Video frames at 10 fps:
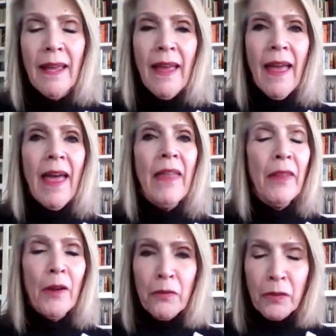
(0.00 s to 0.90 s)
and
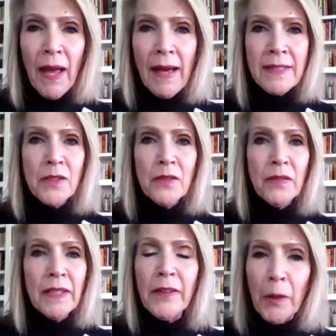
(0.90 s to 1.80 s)
their
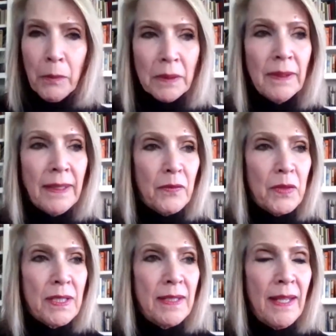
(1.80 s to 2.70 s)
philosophy and their beliefs.